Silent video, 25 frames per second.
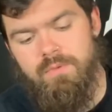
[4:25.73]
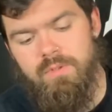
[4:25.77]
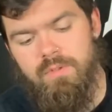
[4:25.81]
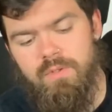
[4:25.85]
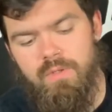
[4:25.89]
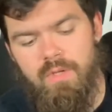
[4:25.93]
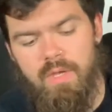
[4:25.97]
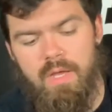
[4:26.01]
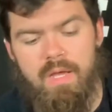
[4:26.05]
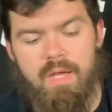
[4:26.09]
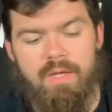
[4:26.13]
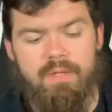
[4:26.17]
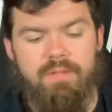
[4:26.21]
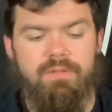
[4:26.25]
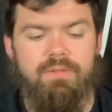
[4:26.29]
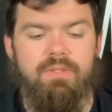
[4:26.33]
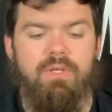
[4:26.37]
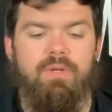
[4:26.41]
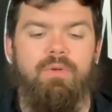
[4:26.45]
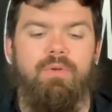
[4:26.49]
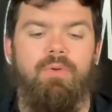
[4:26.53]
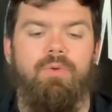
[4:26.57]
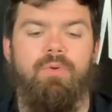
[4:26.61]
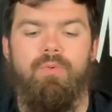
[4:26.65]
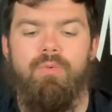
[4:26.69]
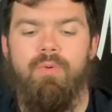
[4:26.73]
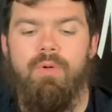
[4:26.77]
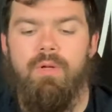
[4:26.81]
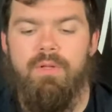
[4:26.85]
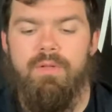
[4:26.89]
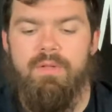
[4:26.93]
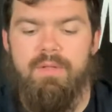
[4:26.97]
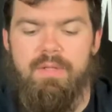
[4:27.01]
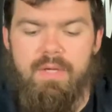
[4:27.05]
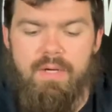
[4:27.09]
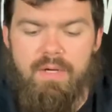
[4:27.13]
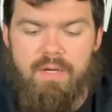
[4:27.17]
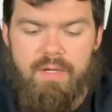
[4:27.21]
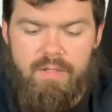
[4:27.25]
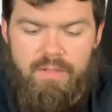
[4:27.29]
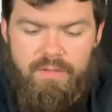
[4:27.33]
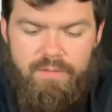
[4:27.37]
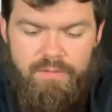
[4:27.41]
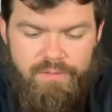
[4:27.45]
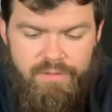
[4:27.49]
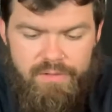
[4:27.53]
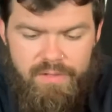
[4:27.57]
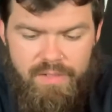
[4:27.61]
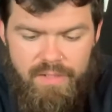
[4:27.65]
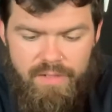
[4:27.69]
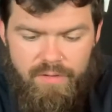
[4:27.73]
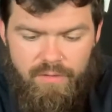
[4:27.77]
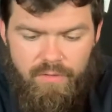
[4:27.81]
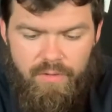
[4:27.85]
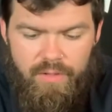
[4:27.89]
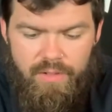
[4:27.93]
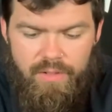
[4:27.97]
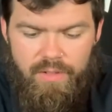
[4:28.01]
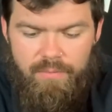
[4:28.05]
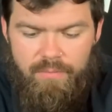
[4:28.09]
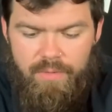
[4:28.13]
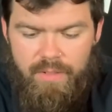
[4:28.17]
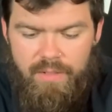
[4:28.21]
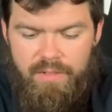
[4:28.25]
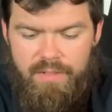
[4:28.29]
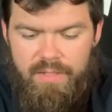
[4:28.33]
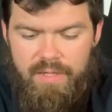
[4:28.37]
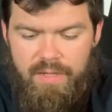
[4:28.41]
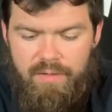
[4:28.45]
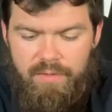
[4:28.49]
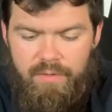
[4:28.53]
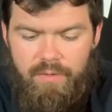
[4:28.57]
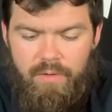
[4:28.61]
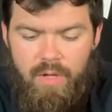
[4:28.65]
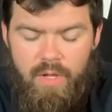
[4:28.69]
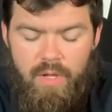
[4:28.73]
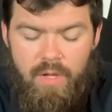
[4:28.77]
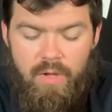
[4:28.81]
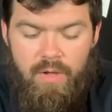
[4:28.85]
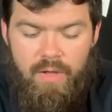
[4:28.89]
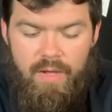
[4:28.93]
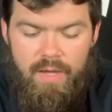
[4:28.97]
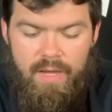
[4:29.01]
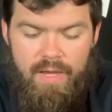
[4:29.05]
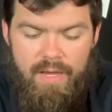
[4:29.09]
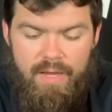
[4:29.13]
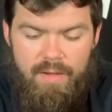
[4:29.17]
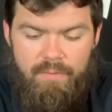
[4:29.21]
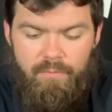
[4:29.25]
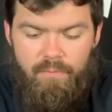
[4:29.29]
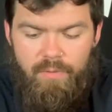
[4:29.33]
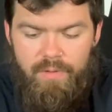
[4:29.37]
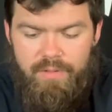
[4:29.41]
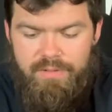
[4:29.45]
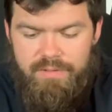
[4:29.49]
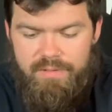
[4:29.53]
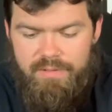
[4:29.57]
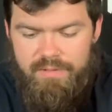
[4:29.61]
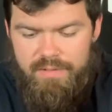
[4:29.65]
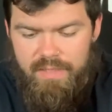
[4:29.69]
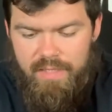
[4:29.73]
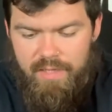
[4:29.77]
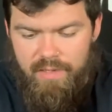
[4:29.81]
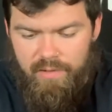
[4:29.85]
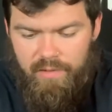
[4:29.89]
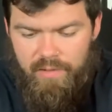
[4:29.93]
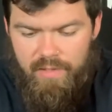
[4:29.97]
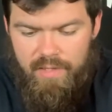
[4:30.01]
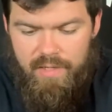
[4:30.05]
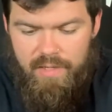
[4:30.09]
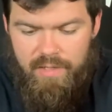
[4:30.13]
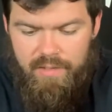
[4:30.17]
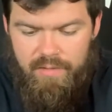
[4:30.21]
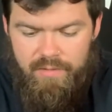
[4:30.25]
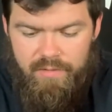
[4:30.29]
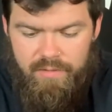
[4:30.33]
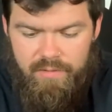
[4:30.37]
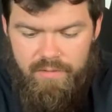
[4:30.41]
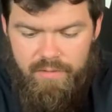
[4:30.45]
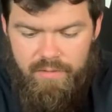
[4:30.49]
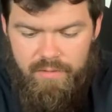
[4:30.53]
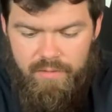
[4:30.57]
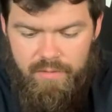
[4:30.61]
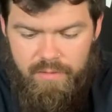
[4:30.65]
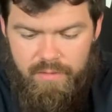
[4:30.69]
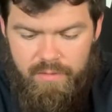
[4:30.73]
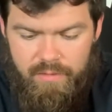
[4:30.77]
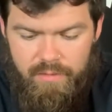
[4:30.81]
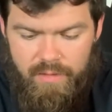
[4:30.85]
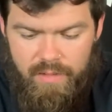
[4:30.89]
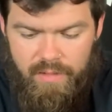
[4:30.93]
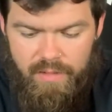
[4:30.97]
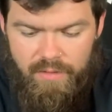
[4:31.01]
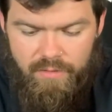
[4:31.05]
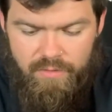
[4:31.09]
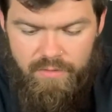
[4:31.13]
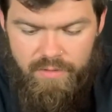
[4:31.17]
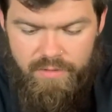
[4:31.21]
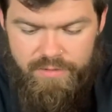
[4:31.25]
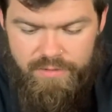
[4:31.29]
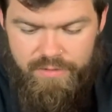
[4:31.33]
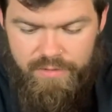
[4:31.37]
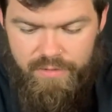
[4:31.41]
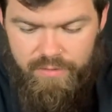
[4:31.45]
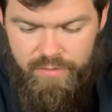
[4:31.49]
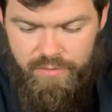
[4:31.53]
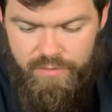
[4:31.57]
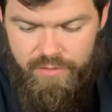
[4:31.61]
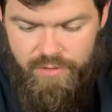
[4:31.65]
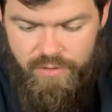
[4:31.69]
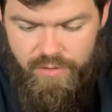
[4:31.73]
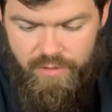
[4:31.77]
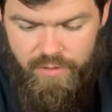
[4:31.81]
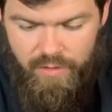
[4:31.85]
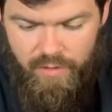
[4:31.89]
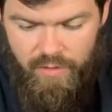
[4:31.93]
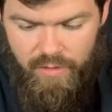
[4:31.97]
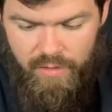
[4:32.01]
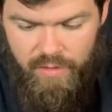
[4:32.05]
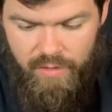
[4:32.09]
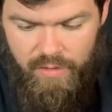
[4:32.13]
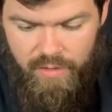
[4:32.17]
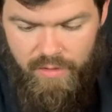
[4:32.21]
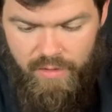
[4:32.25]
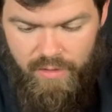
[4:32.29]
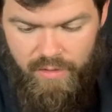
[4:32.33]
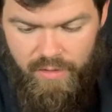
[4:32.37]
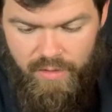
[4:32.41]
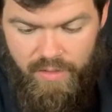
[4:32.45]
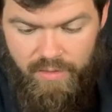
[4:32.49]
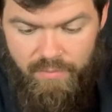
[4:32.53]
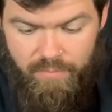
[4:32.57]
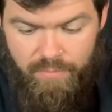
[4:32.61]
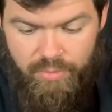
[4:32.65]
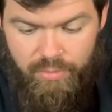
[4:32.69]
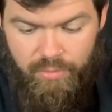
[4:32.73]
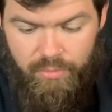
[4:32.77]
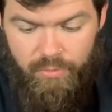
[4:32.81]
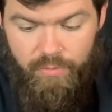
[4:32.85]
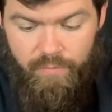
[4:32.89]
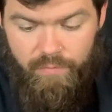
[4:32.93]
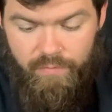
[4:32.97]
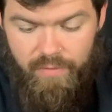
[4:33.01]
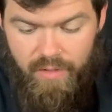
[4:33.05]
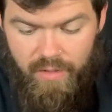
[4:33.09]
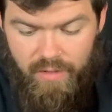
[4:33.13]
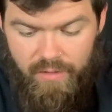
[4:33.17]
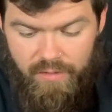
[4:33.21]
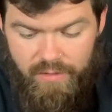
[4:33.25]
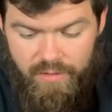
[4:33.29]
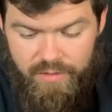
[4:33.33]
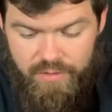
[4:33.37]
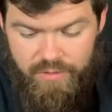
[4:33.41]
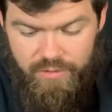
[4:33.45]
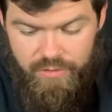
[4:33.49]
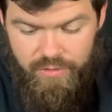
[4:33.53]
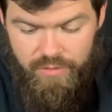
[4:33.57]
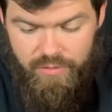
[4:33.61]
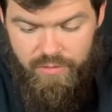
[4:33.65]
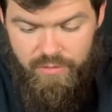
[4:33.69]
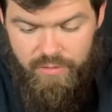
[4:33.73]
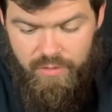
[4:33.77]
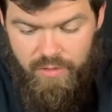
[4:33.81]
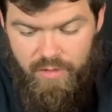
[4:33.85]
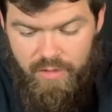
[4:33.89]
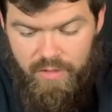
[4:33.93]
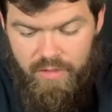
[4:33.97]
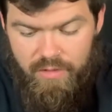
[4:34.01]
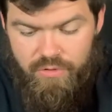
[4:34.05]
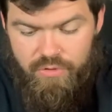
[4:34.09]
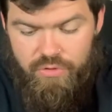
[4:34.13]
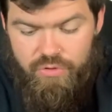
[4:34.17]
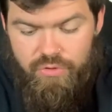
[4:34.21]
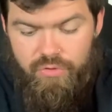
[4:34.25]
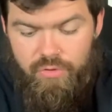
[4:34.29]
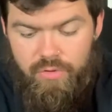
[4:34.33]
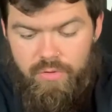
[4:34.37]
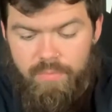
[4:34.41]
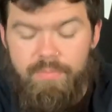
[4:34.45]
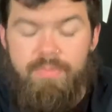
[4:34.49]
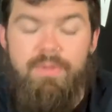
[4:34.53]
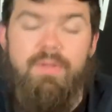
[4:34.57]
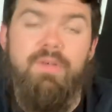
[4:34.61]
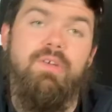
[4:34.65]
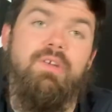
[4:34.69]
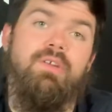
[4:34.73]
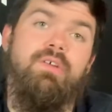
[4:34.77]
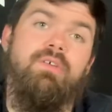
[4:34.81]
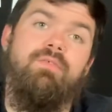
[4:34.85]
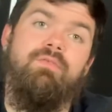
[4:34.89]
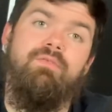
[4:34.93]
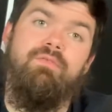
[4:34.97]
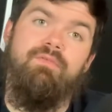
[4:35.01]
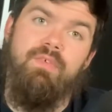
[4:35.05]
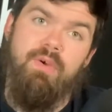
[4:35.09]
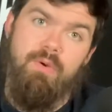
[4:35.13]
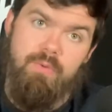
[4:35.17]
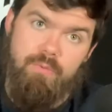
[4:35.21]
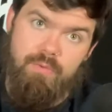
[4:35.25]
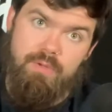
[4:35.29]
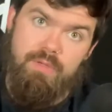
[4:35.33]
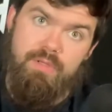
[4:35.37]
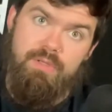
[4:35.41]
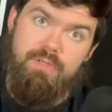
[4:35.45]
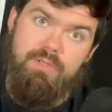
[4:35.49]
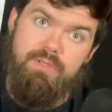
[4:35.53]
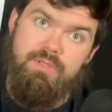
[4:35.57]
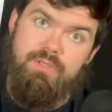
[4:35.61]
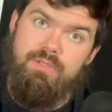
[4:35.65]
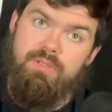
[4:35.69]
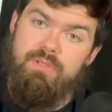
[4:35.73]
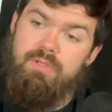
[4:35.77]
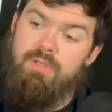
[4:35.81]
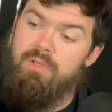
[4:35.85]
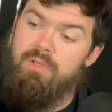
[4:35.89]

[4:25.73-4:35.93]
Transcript: Uh, so there's the ingredient breakdown. And what does this outline? Increase energy, improve cognition, and sharpen focus